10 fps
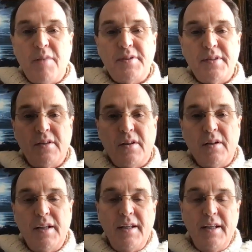after
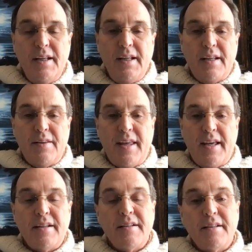obstacle after
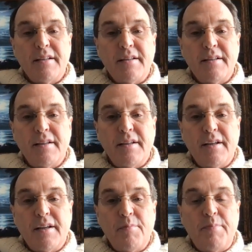obstacle
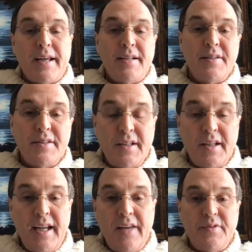that
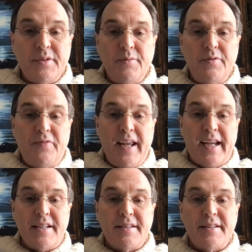
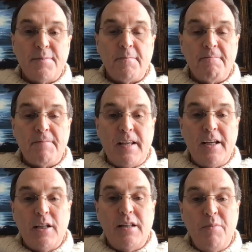Biden is going to have
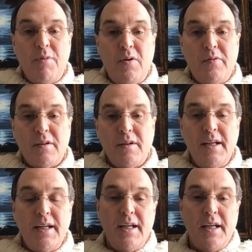to face
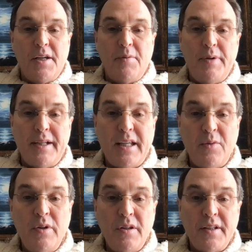and climb
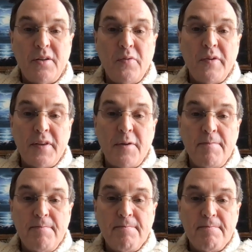over,
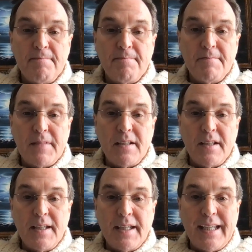but he will get
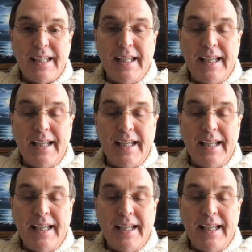over them.